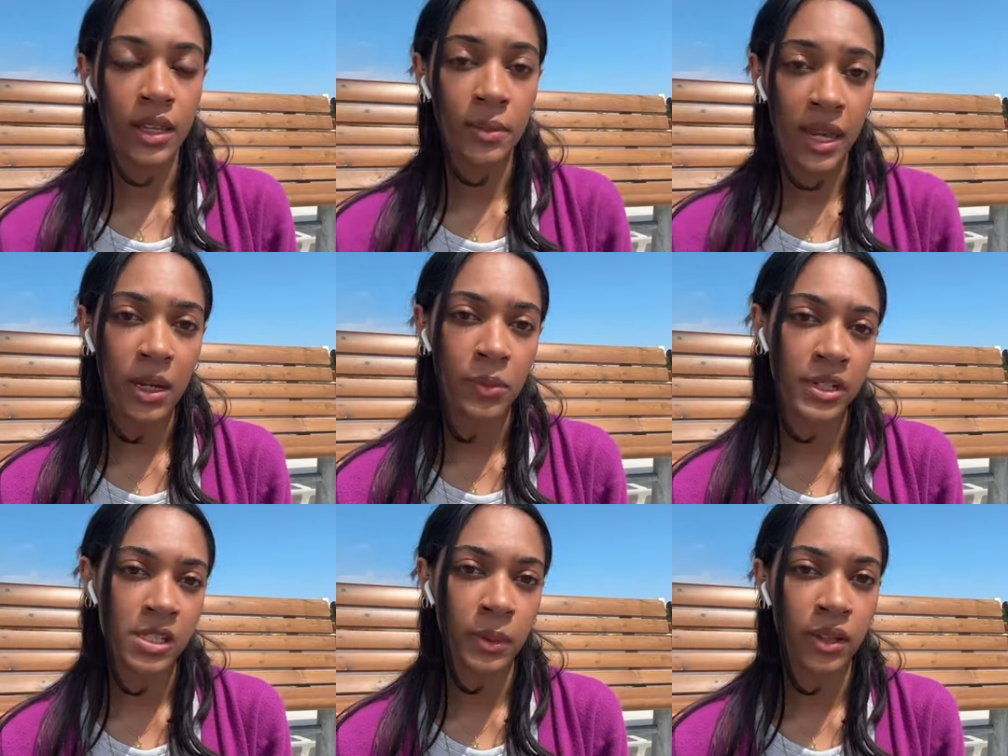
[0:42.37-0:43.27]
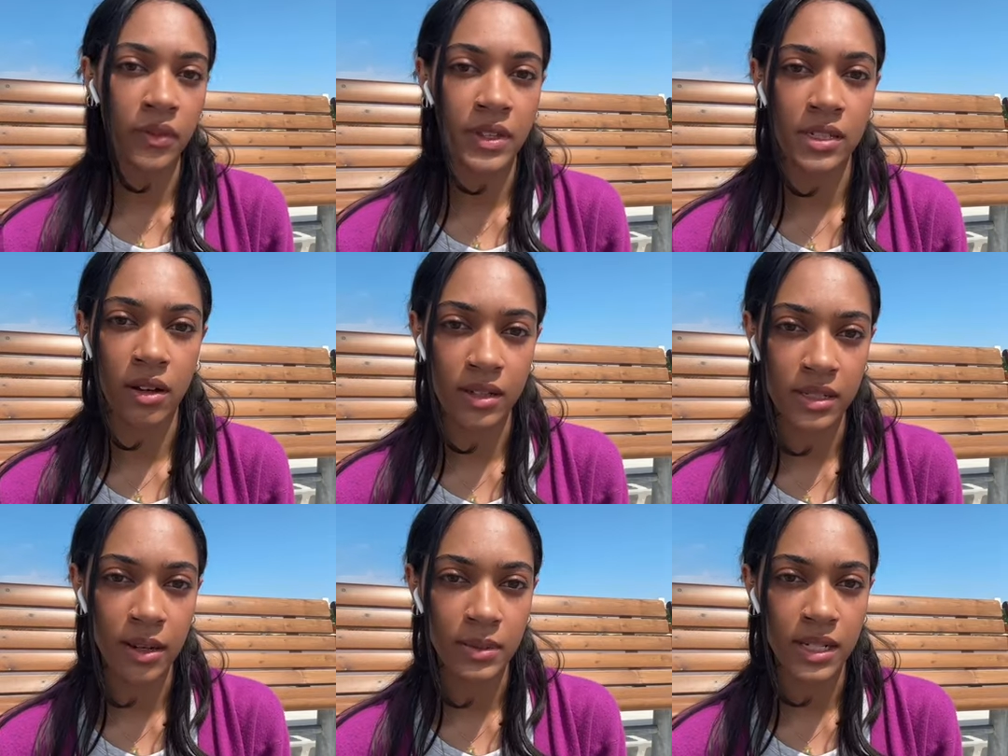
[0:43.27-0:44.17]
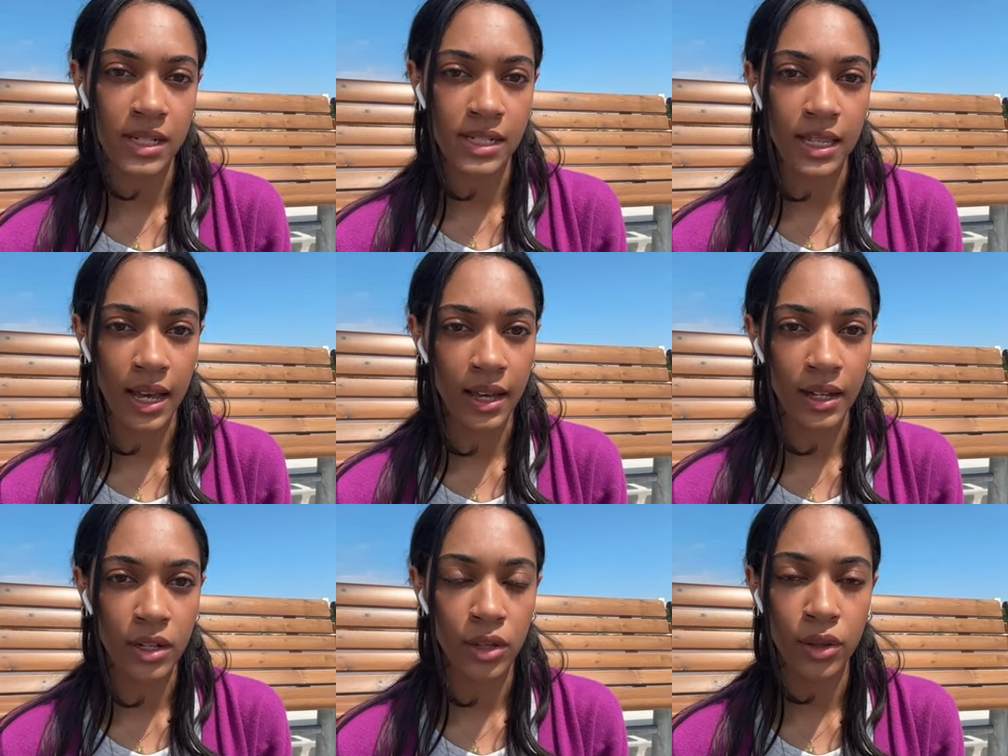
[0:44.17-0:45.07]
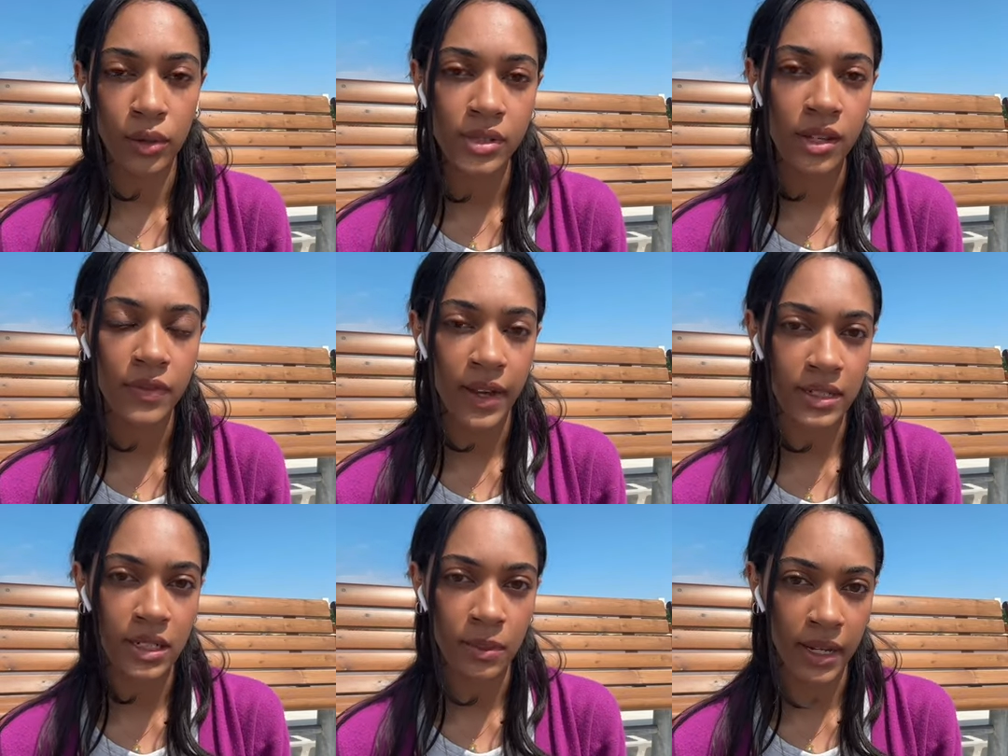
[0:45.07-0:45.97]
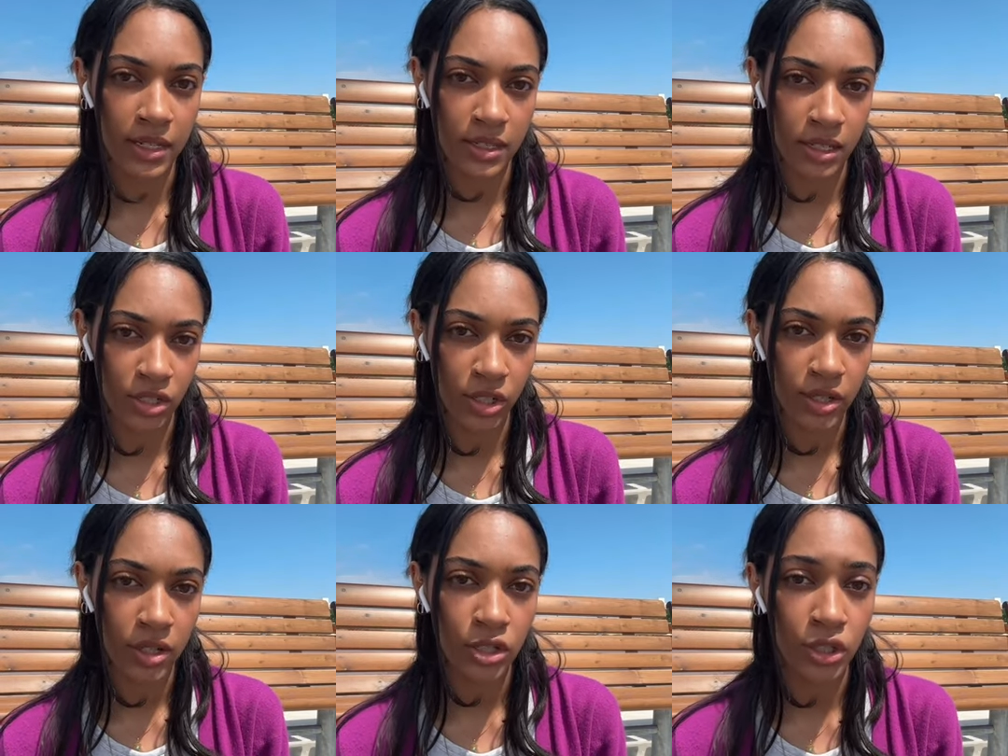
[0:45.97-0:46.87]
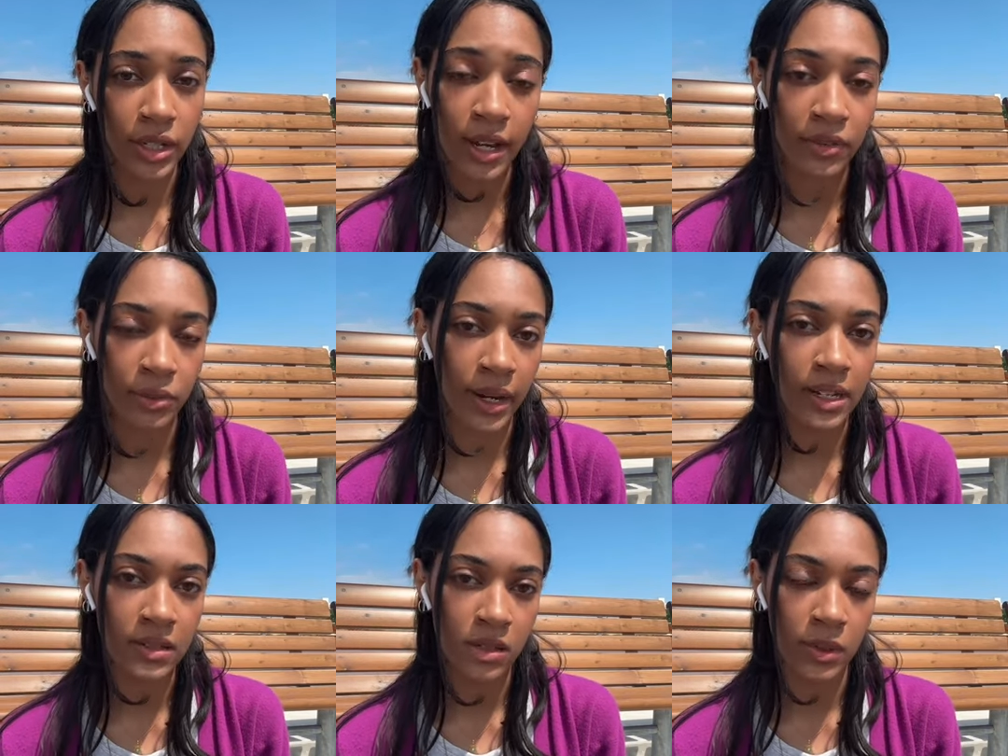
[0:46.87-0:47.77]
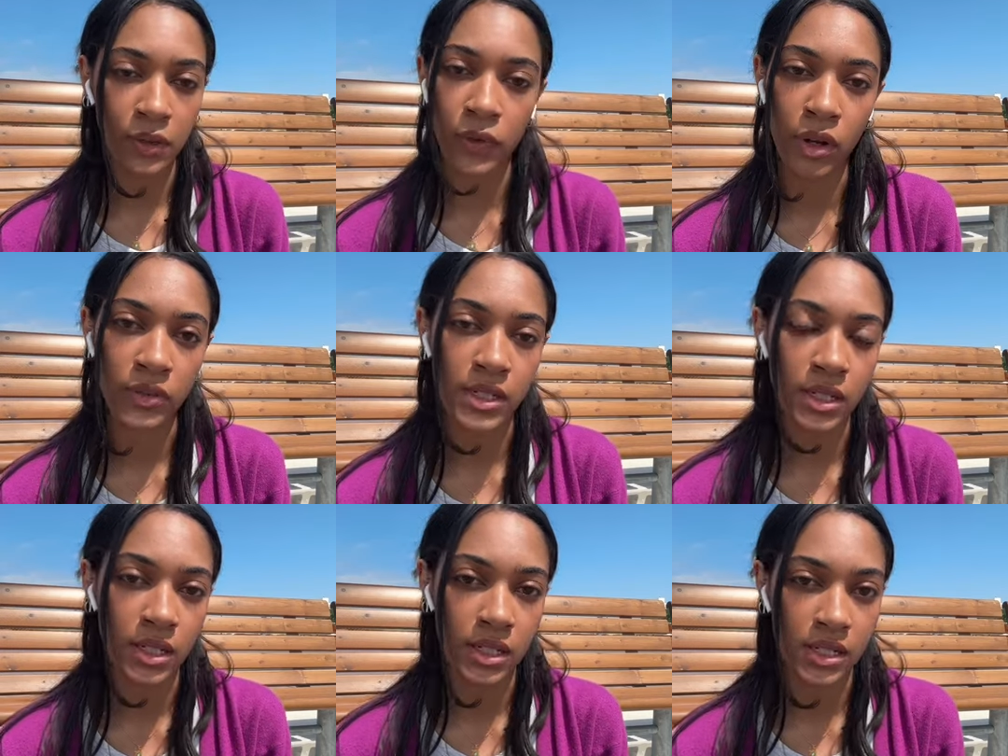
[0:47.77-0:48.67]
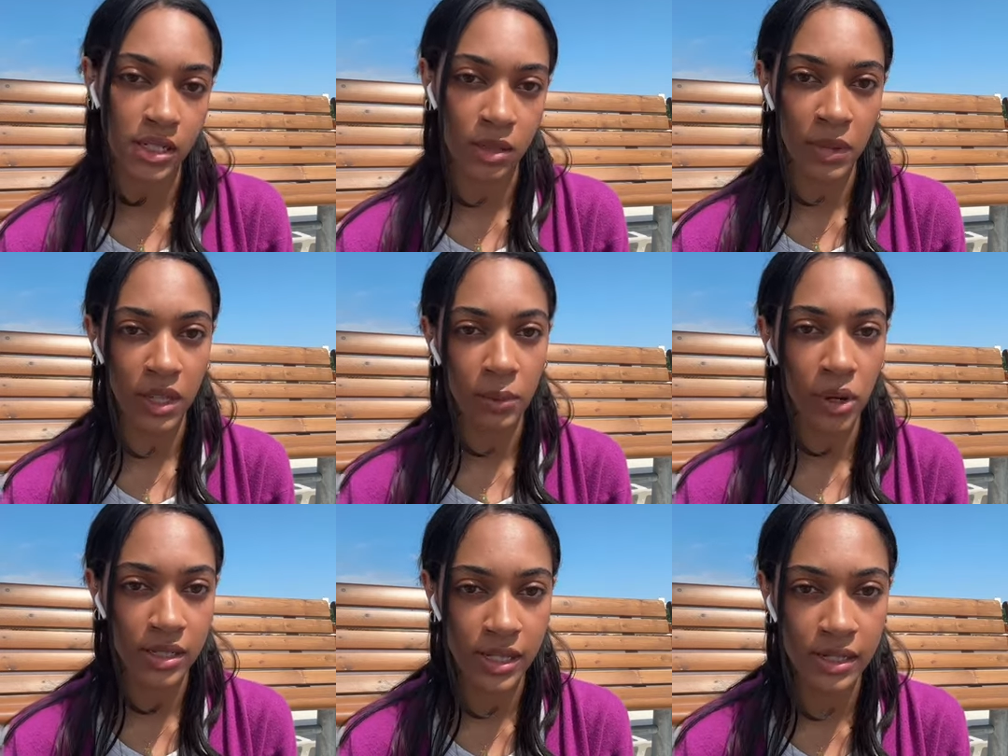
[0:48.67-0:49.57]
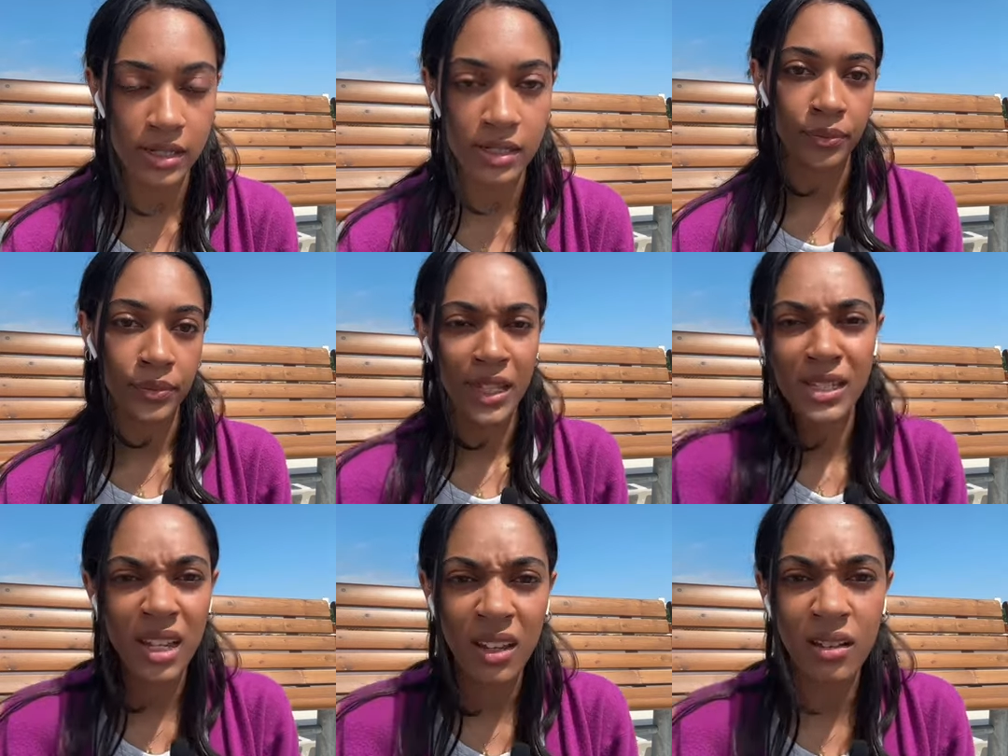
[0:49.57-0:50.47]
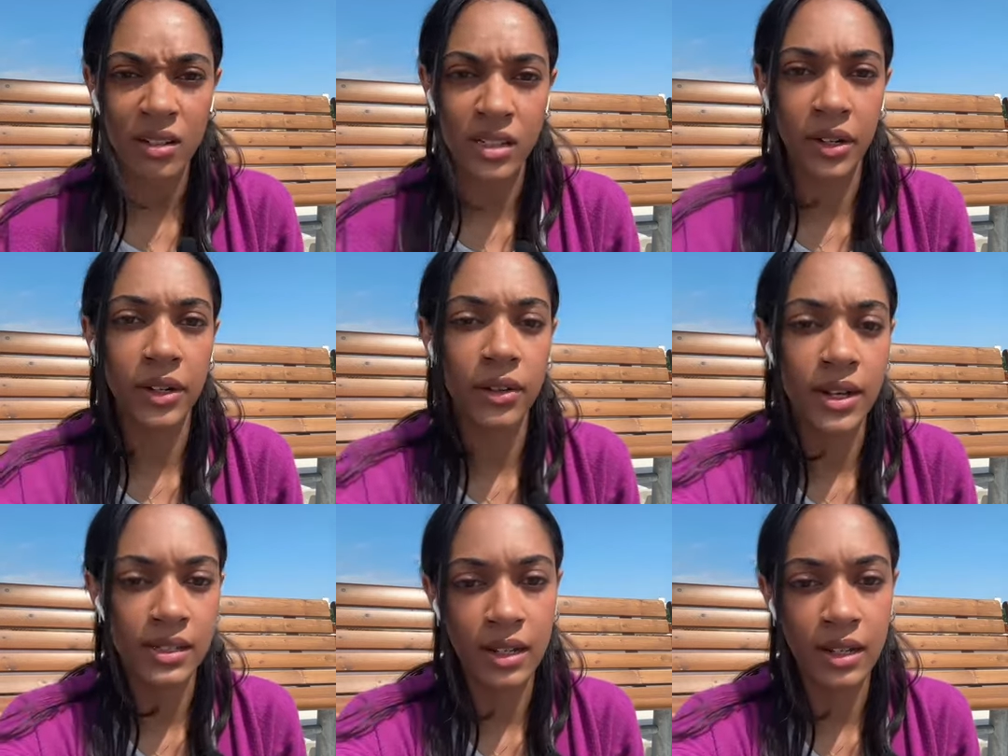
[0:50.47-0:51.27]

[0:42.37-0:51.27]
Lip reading: The main principle of this concept is that those affected by a decision should have the right to be involved in the decision-making process. Let's take Ontario as an